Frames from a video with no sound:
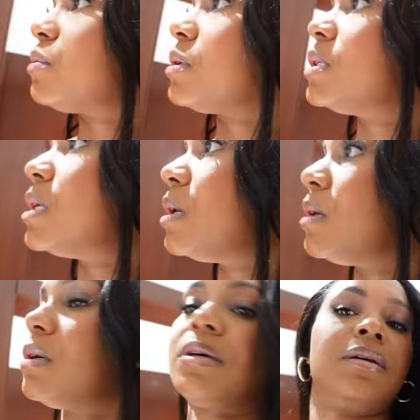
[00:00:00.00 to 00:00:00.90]
Where's he at?
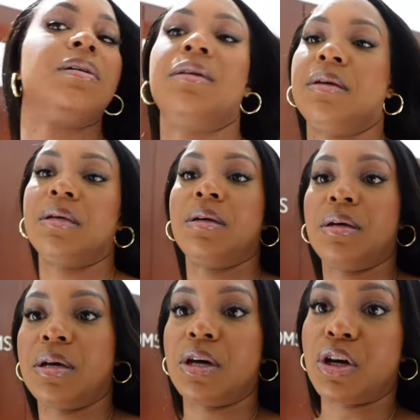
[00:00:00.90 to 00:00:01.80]

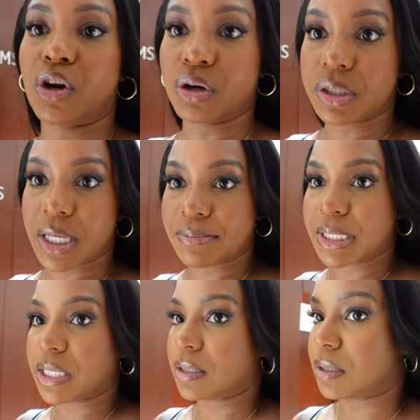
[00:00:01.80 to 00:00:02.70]
Girl's
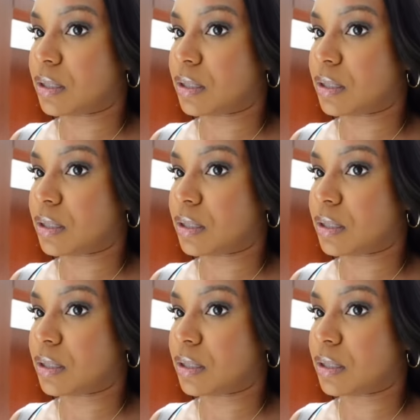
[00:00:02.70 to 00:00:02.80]
empty in